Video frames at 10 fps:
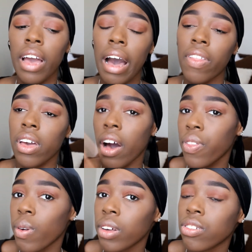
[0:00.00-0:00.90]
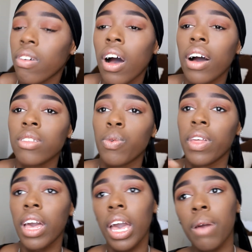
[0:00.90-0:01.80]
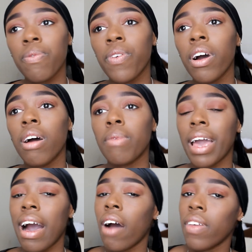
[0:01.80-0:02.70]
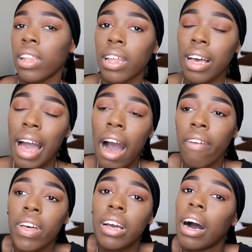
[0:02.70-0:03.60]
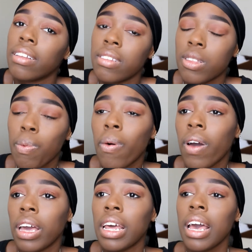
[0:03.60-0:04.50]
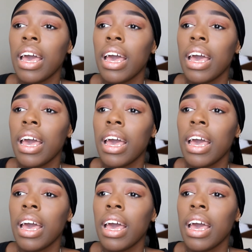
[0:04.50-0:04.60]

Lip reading: how they got their restaurants, where they came from, like how they got to this point,